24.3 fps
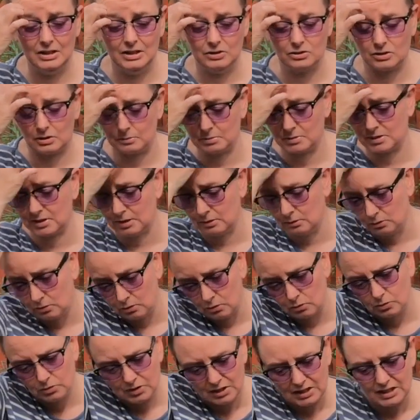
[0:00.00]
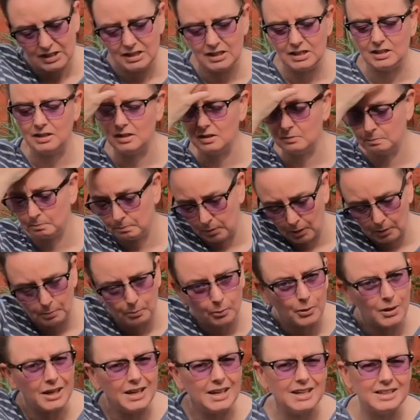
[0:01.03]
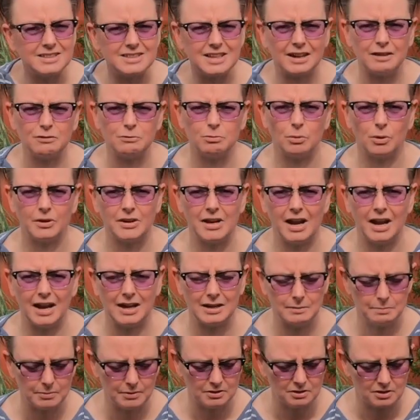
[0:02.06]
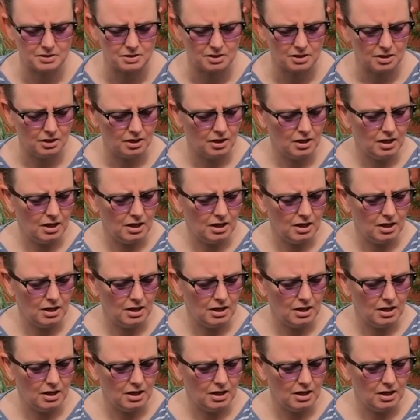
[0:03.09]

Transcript: So I'm still growing the Purple Haze F1 hybrids.